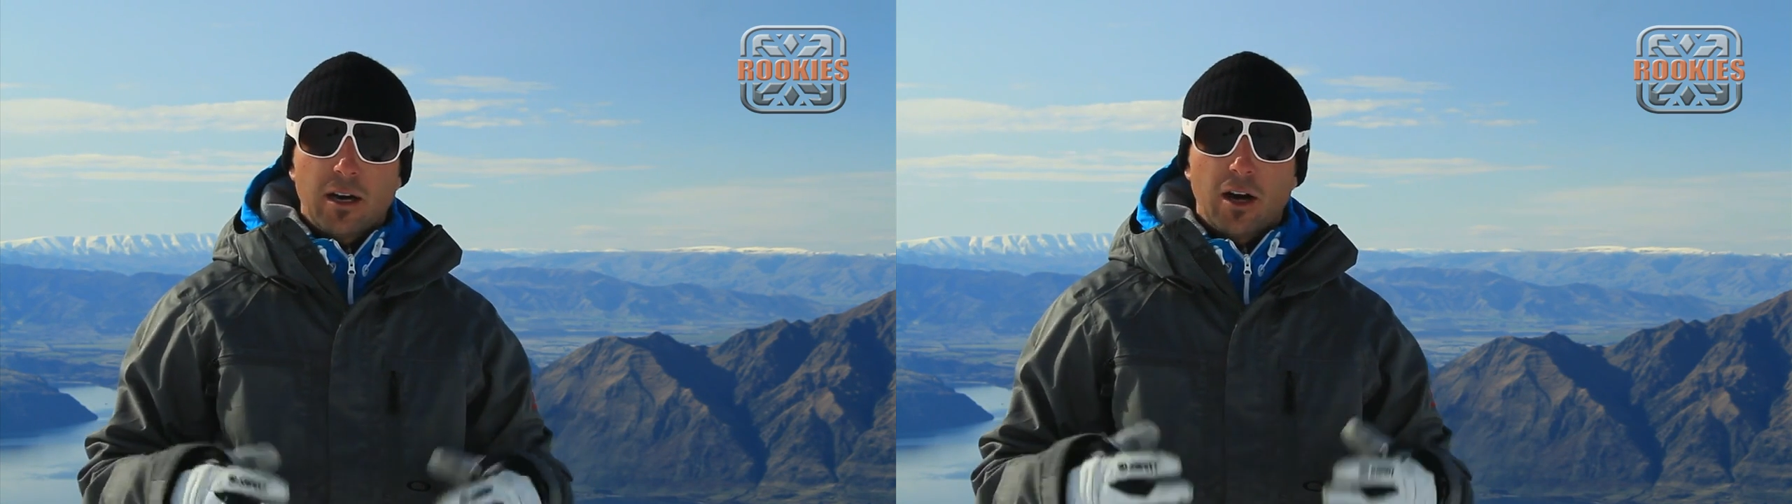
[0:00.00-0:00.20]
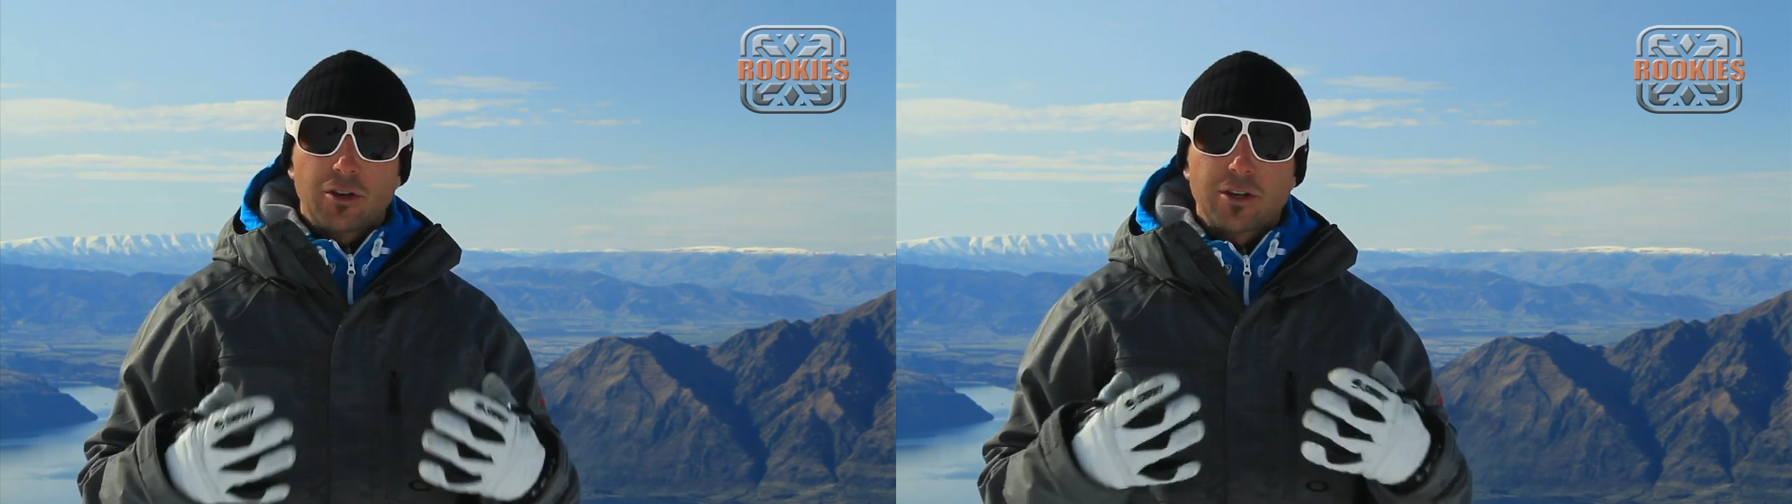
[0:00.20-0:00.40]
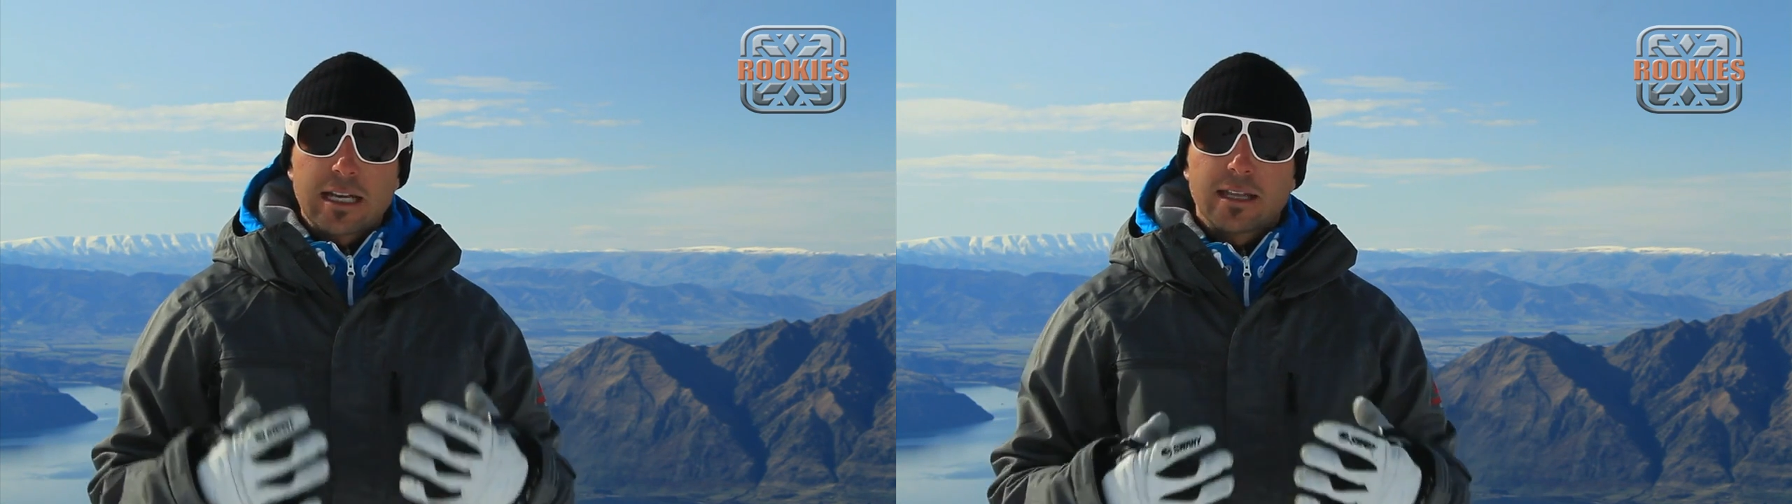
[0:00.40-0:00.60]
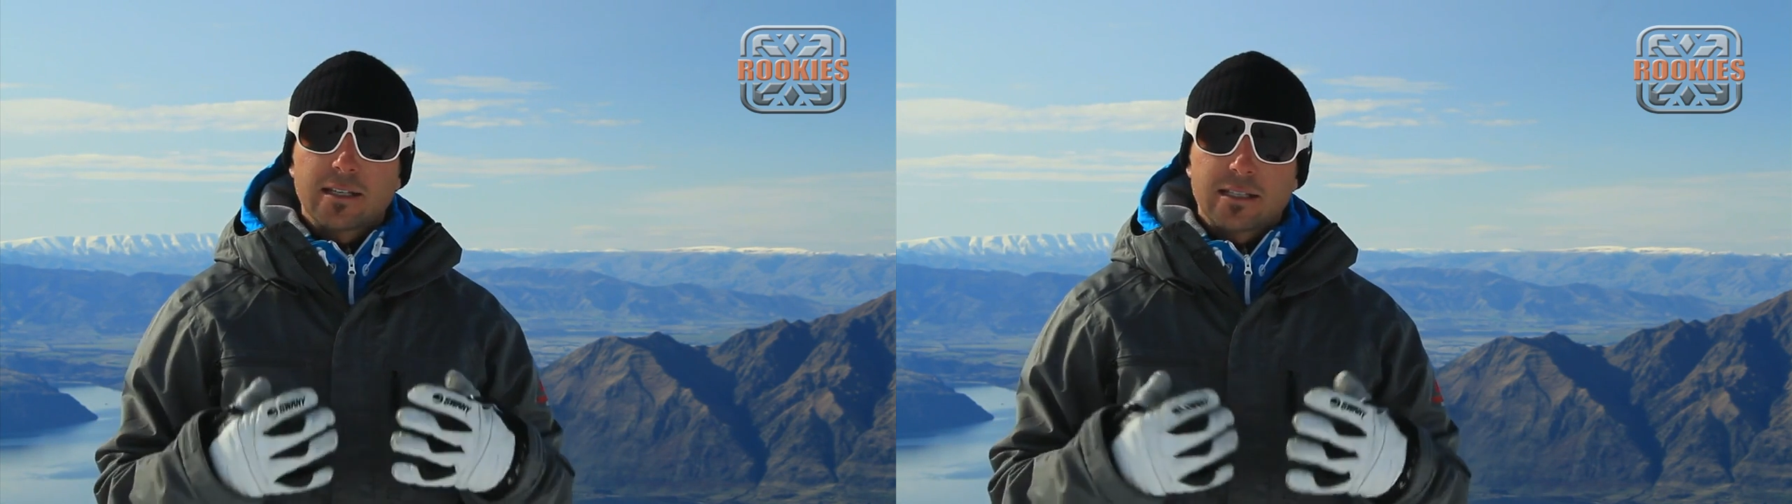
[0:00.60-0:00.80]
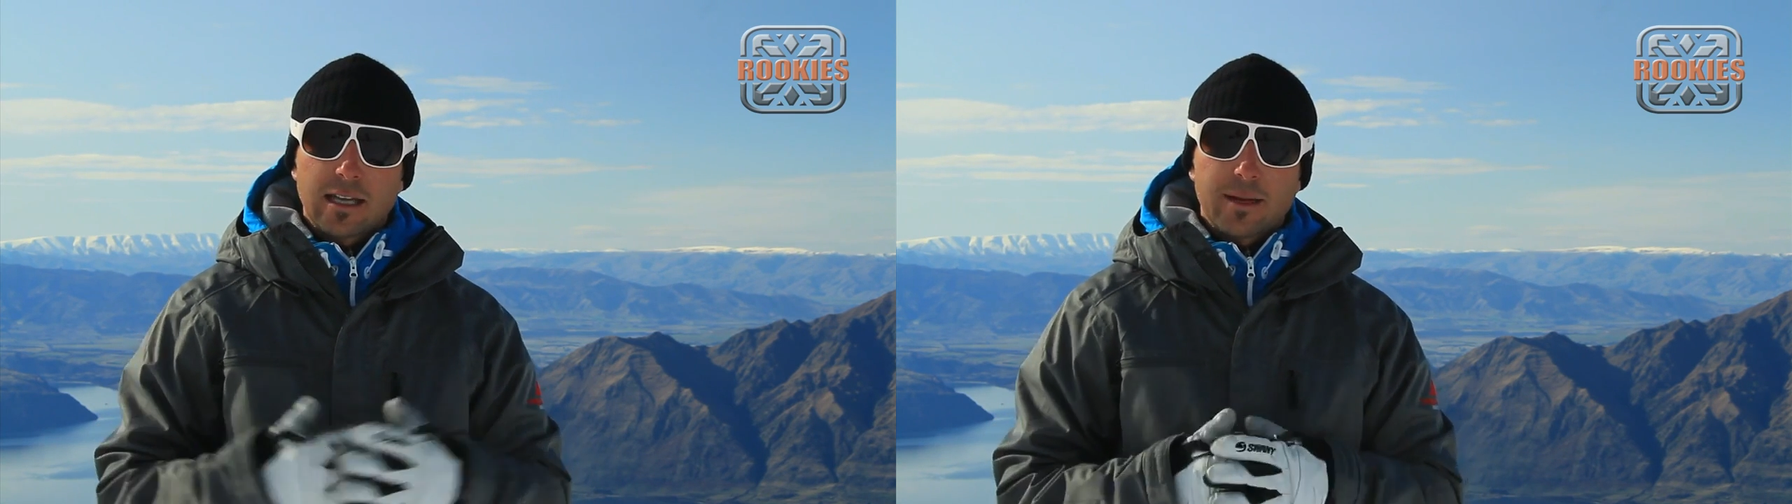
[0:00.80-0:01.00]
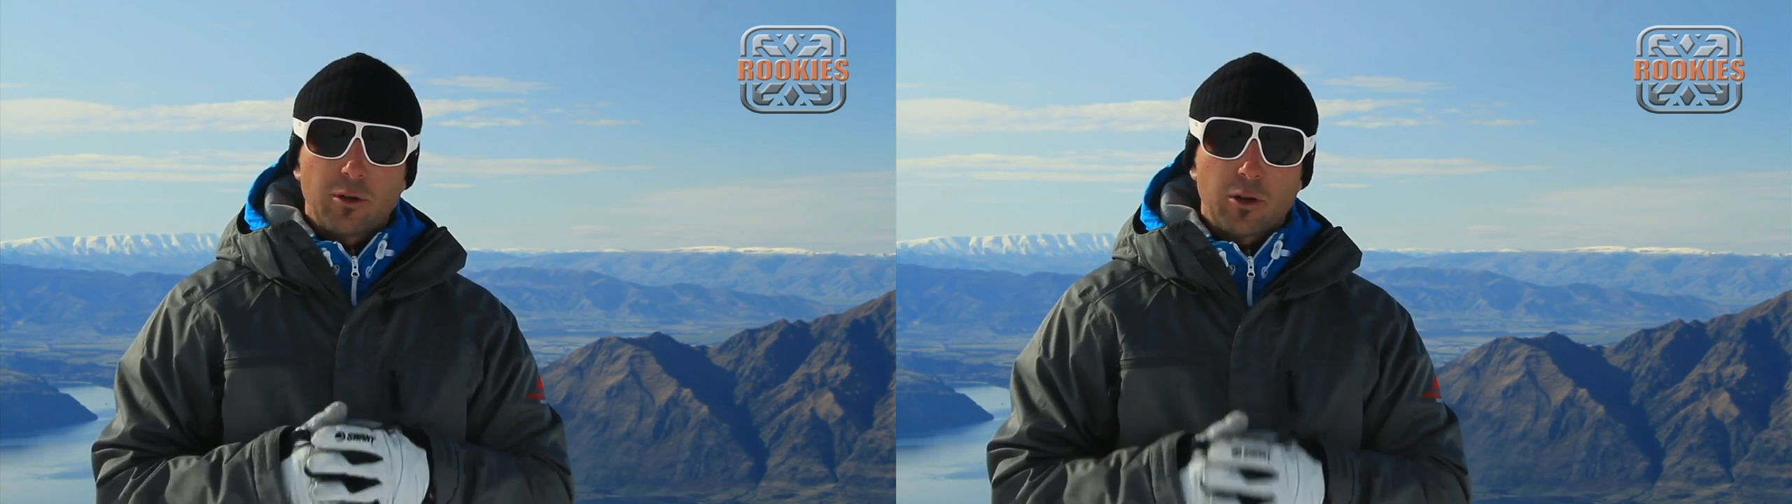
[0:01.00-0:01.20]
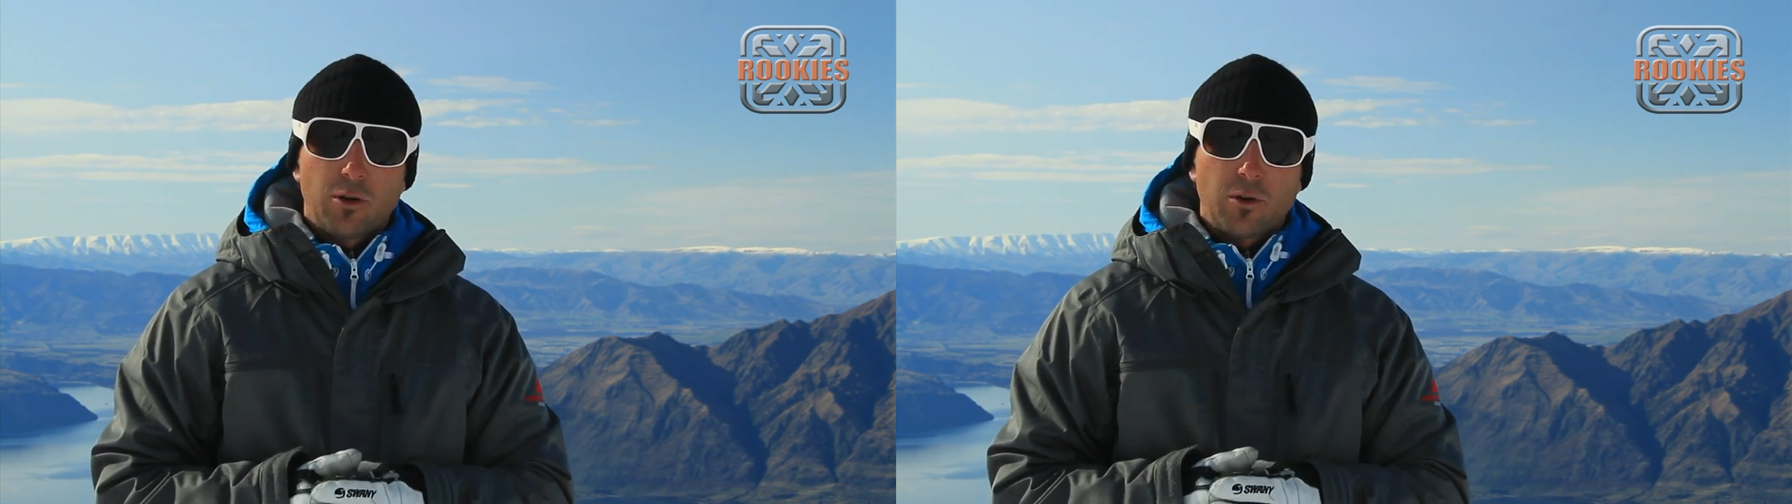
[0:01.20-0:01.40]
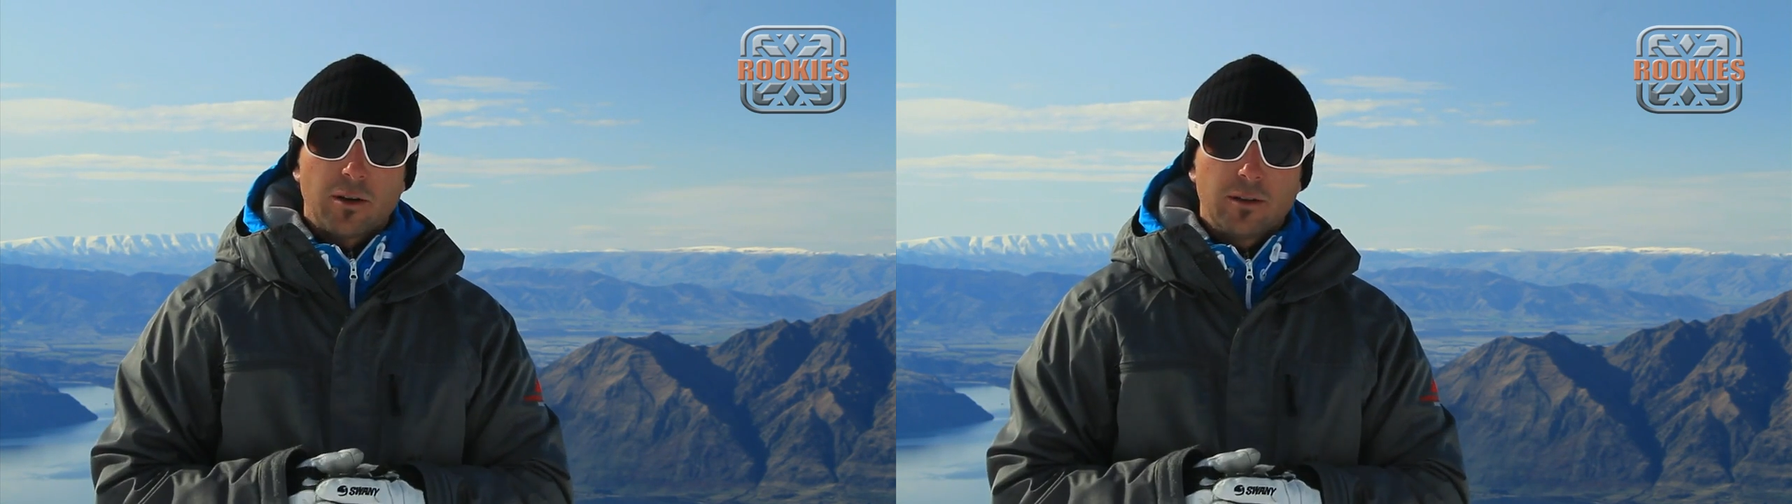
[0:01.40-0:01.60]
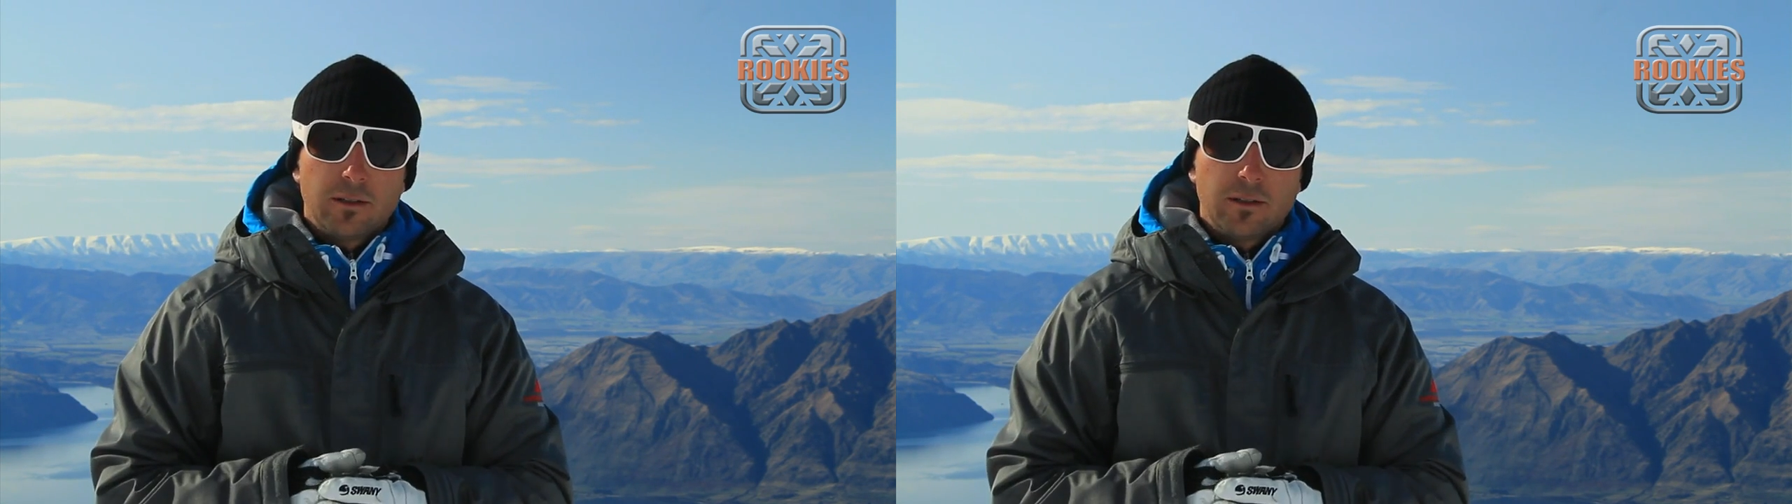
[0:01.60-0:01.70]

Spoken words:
underneath a stable core.